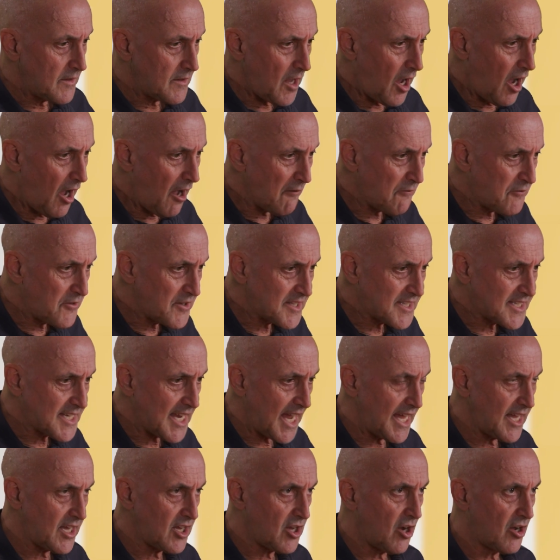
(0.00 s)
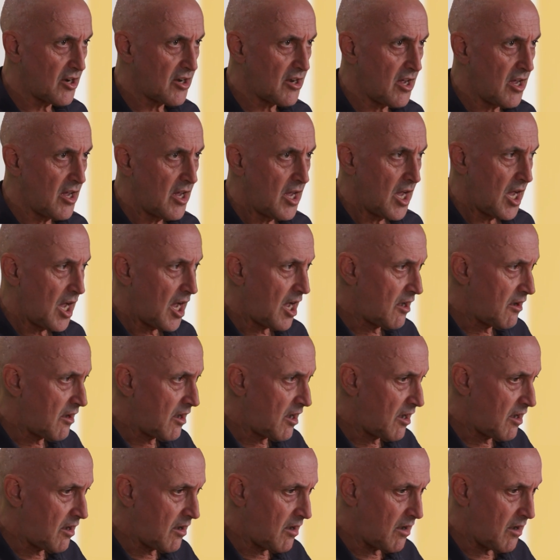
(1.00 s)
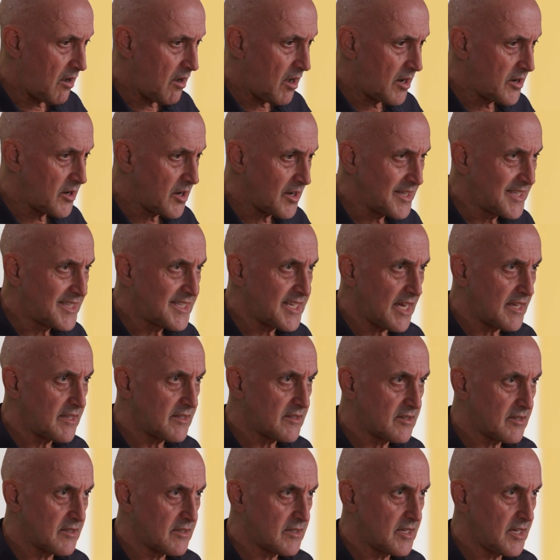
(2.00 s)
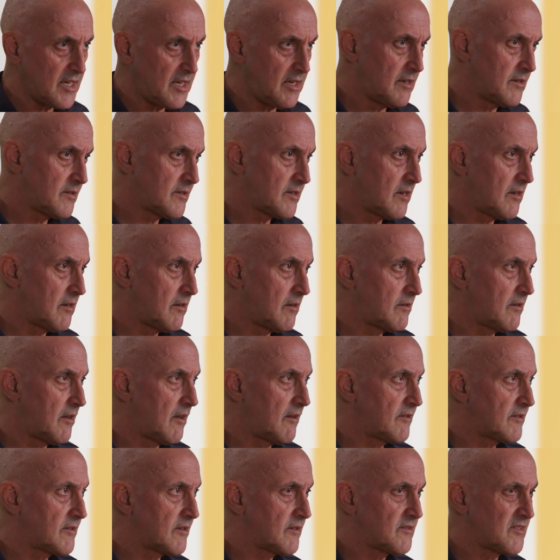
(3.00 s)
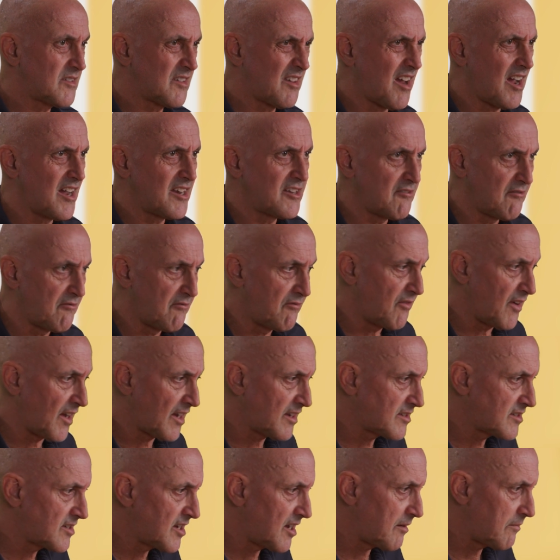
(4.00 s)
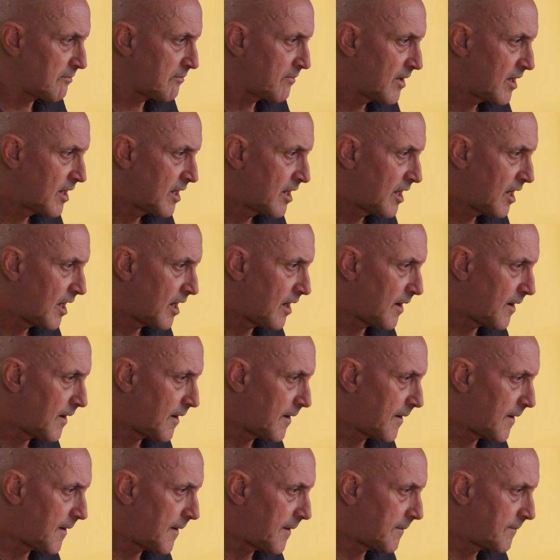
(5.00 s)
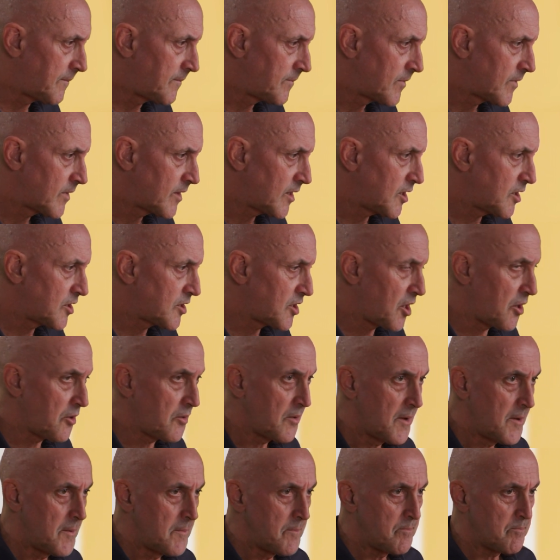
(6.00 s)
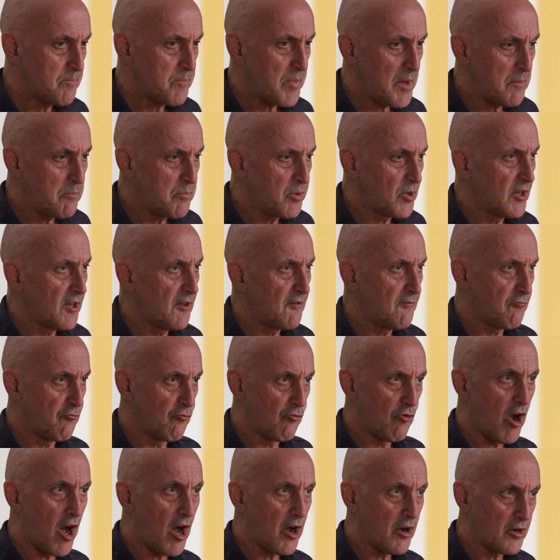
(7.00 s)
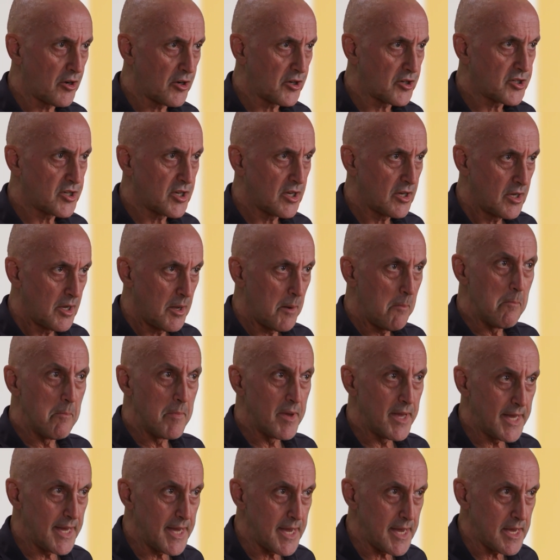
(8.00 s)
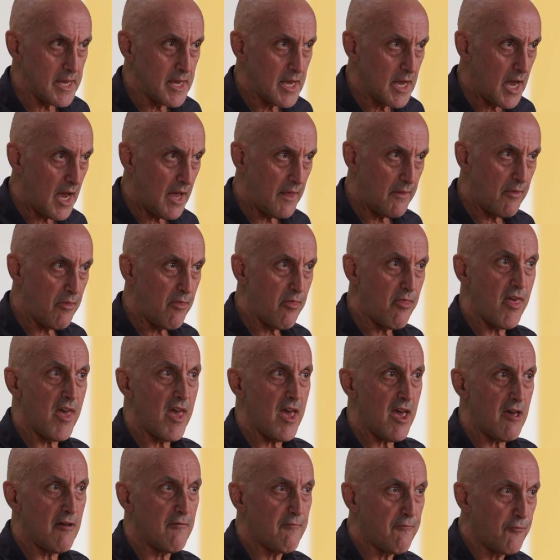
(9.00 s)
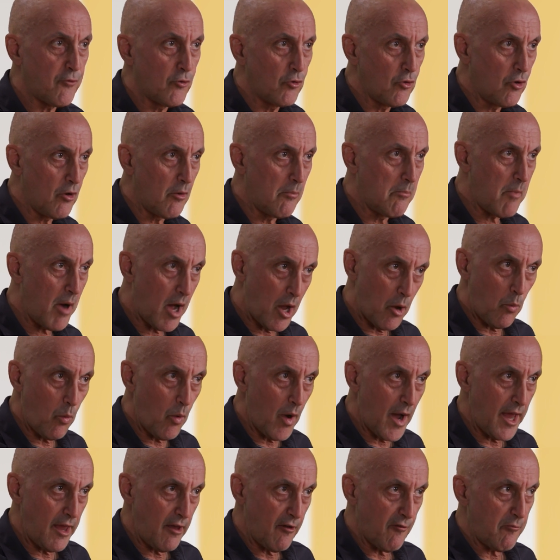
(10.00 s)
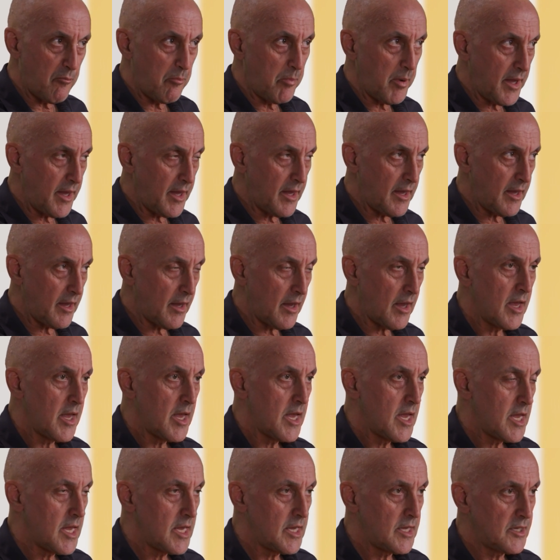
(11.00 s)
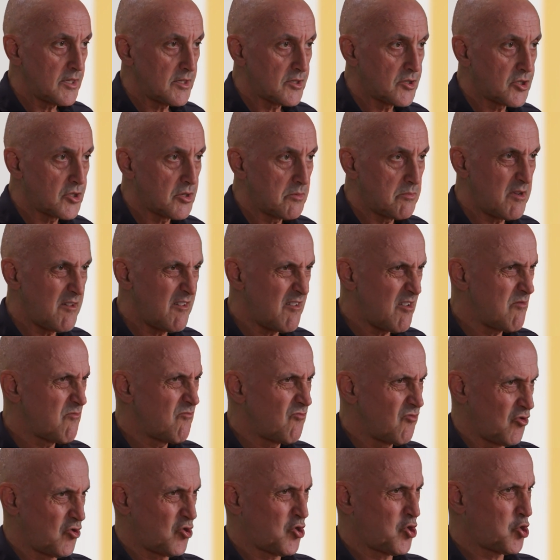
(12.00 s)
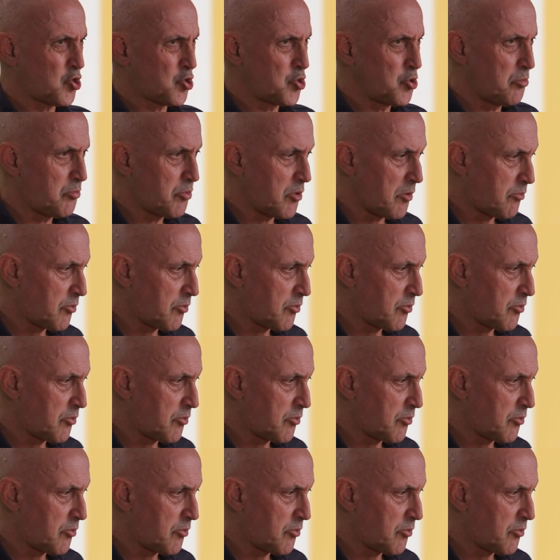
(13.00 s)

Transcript: often take on an identity as a kind of victim. You know, people have wronged me, and therefore my way of being is to be super